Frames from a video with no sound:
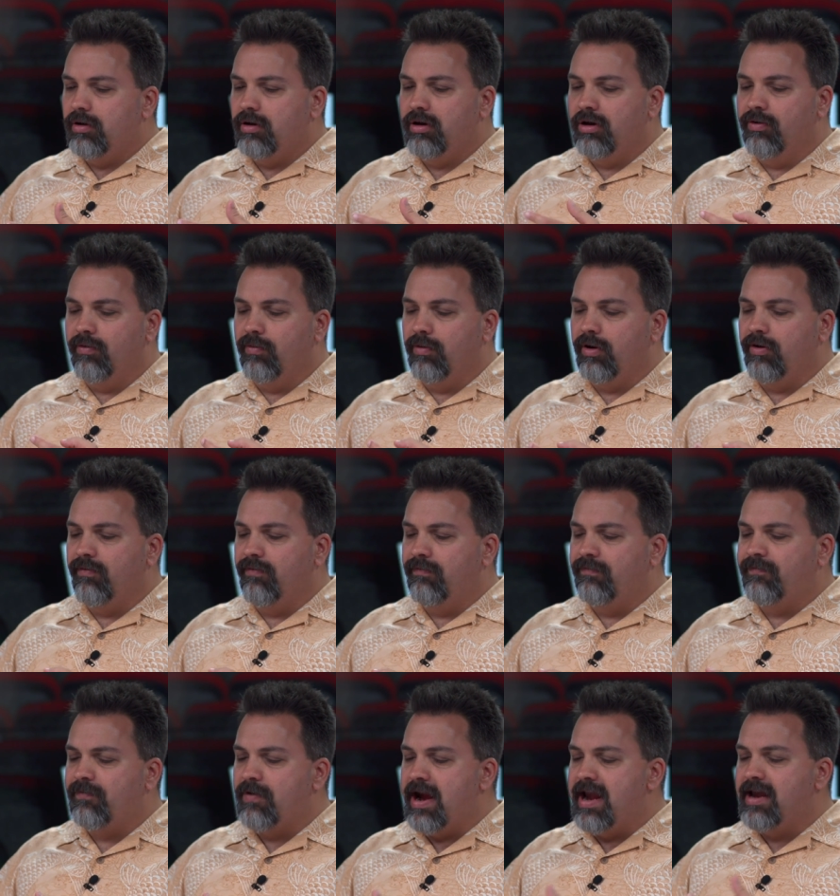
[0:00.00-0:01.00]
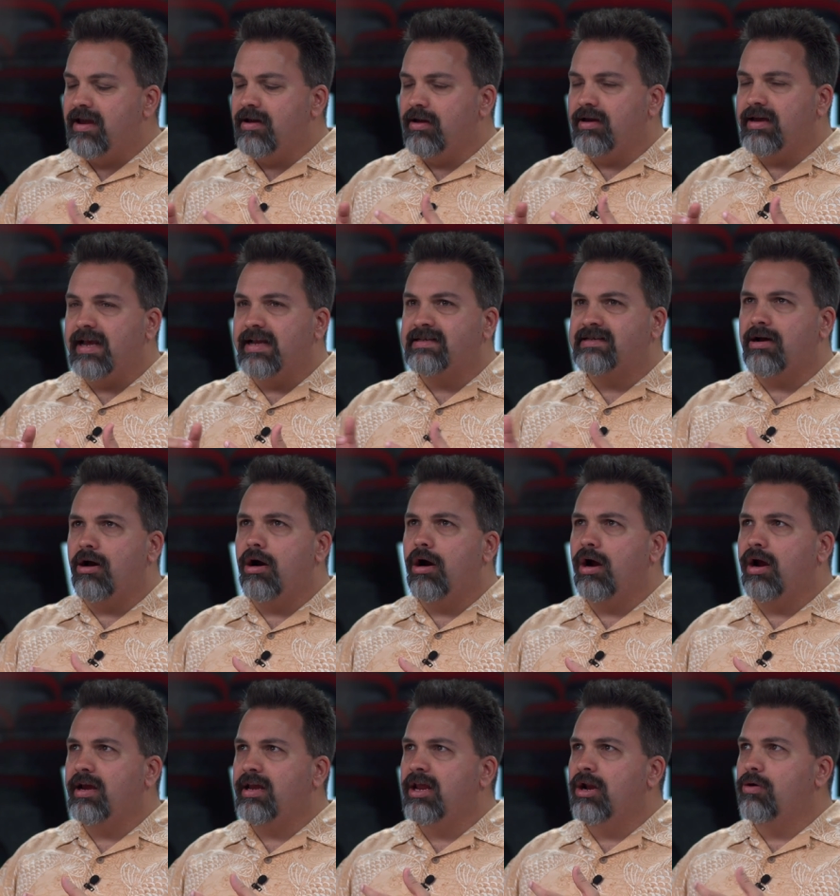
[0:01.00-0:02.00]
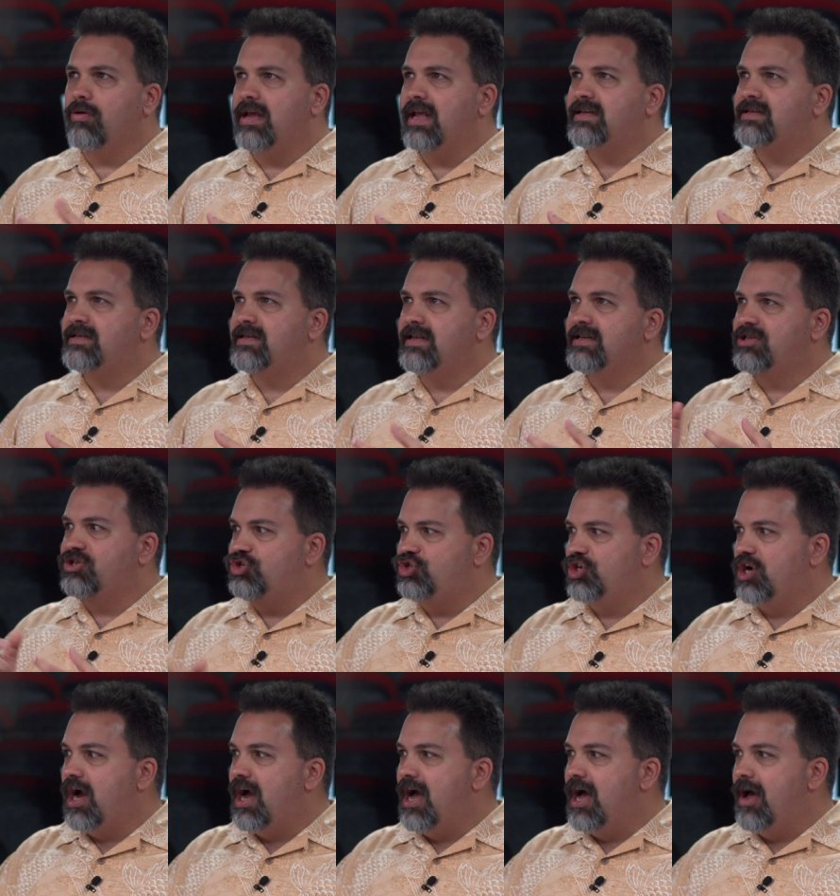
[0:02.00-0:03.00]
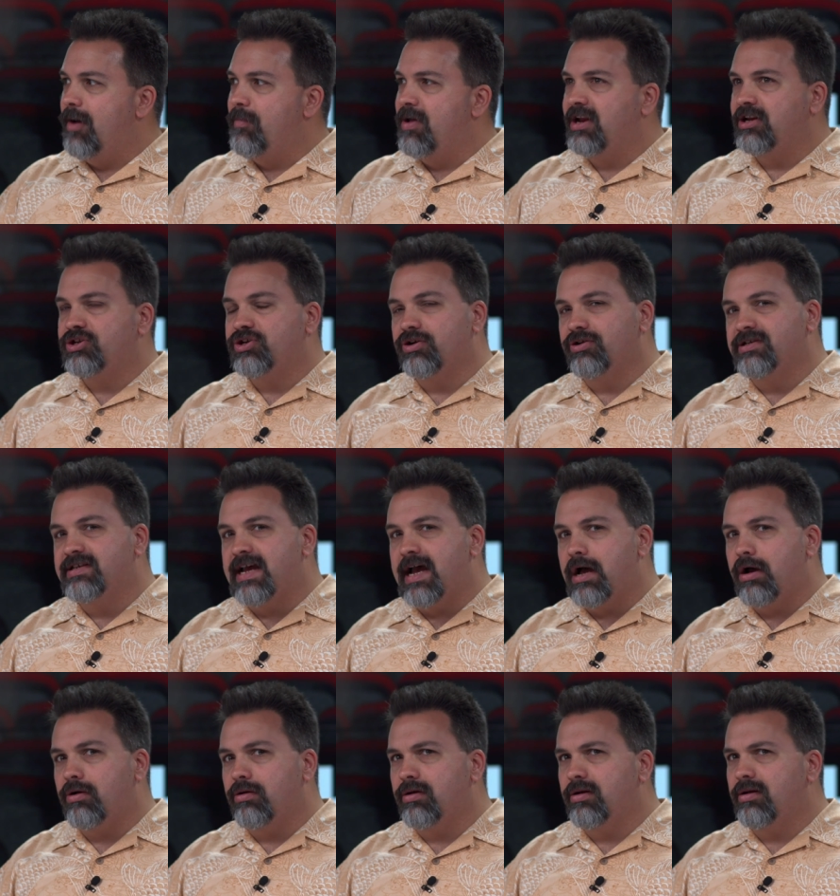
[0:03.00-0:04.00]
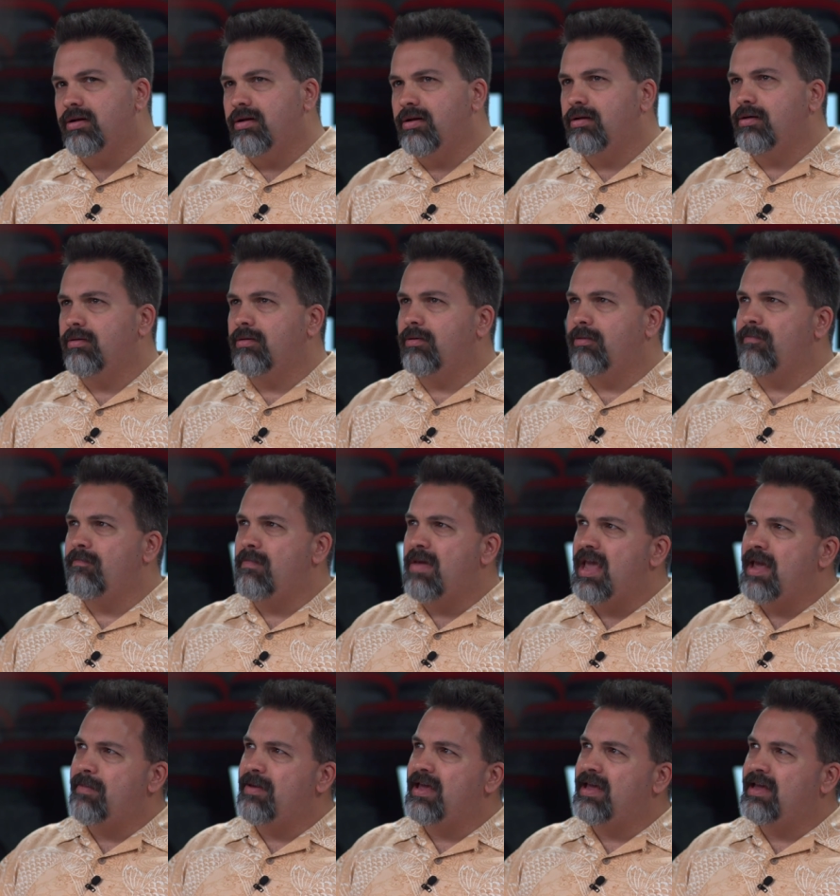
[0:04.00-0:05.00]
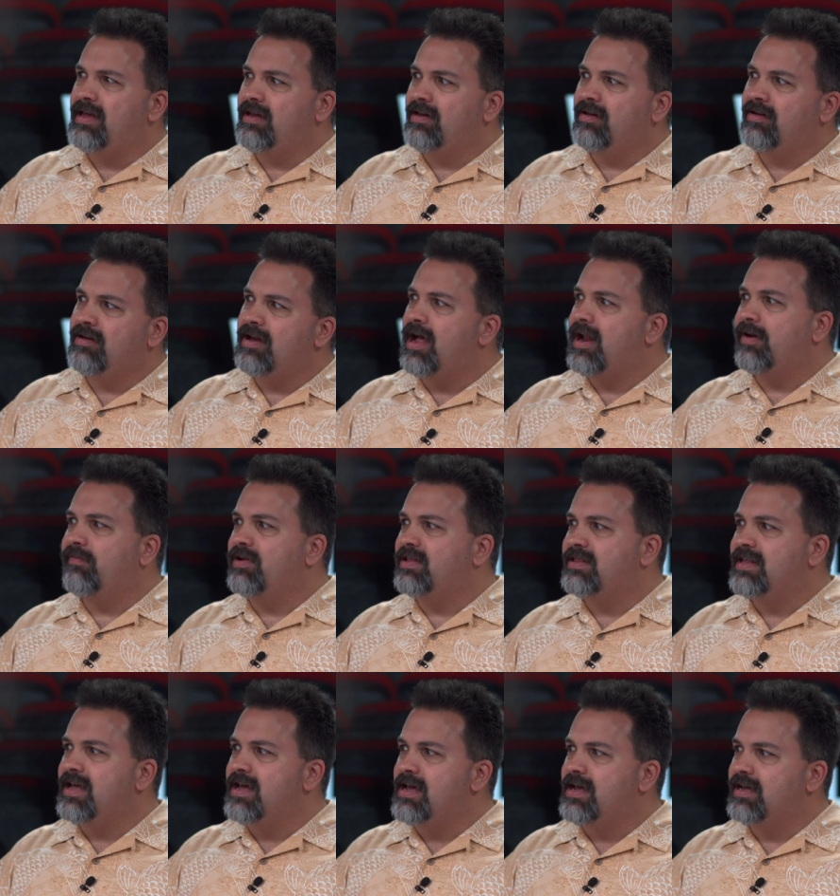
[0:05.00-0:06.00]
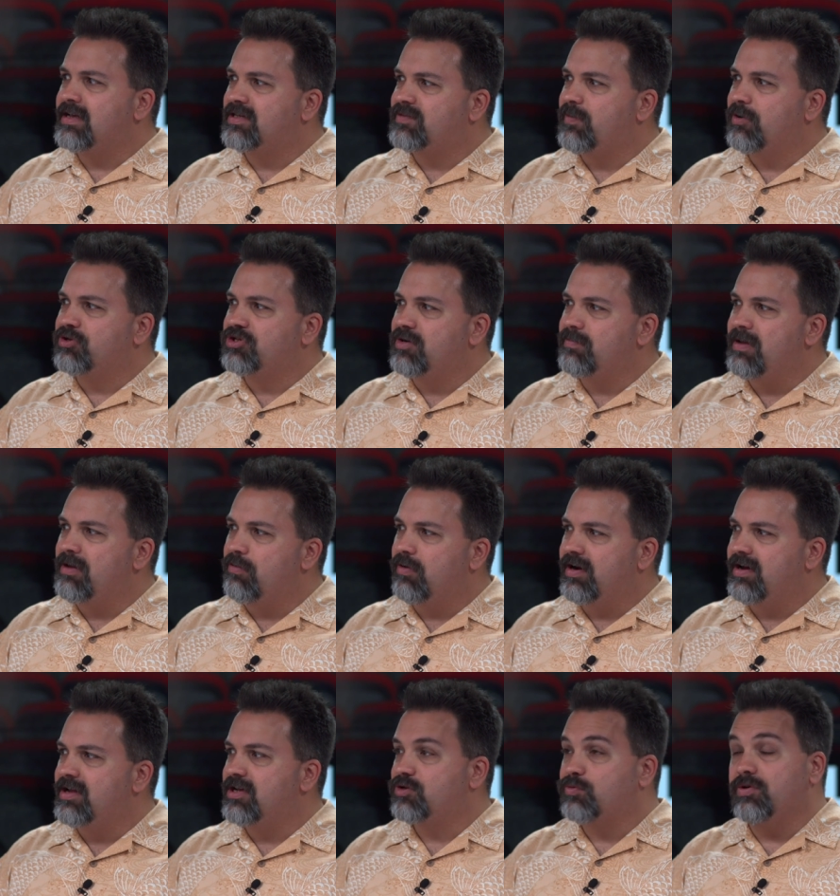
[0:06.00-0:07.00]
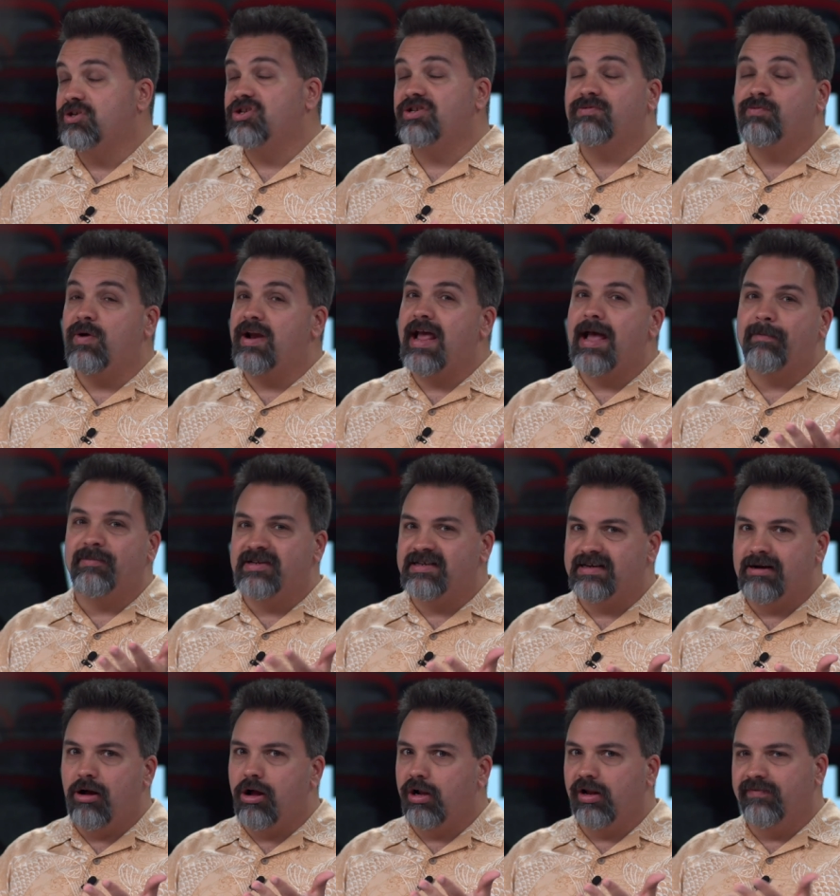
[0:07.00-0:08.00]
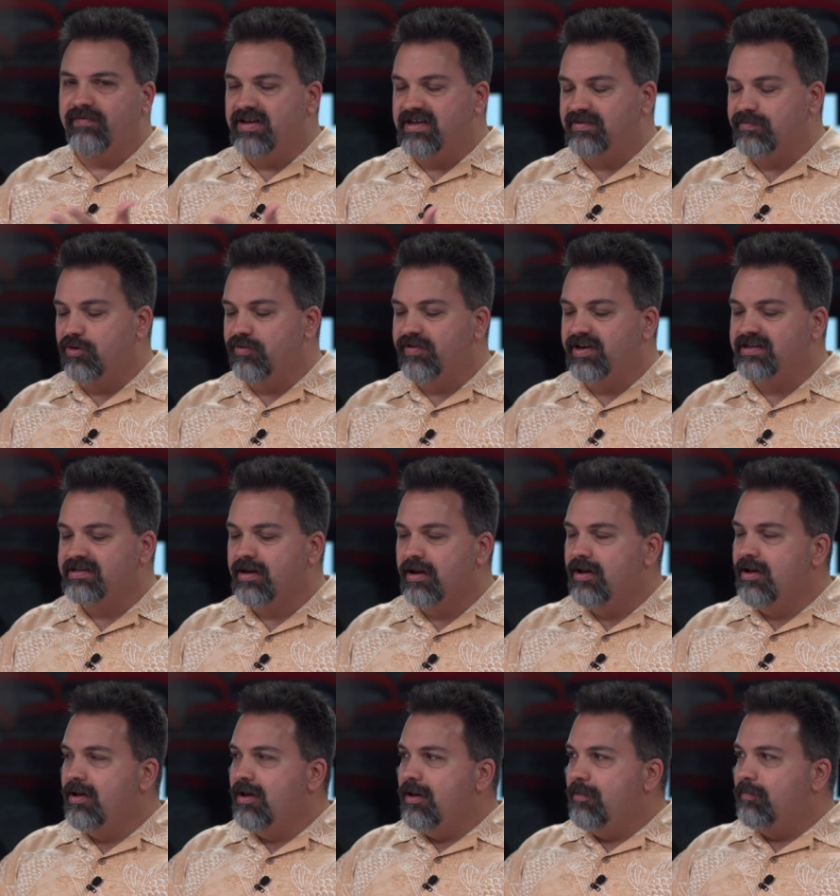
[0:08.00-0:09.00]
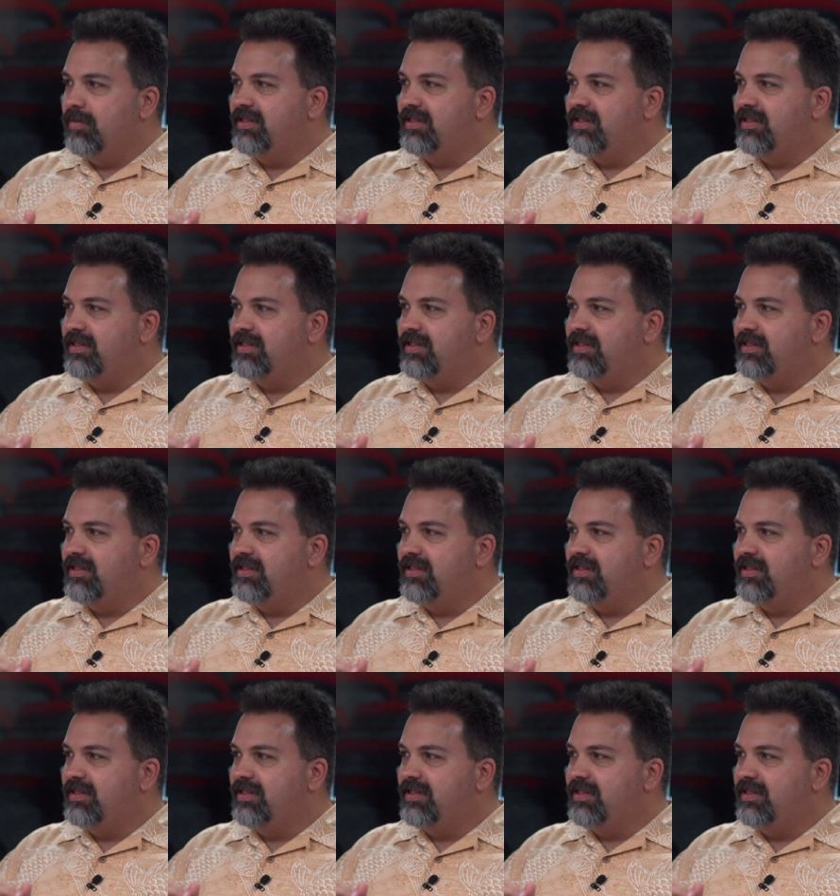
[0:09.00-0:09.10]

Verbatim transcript: you know, uh, Frank gets uh, you know gets this job, and it turns out maybe not everything is supposed to be what it is, which is what happens in all of these movies. Yeah.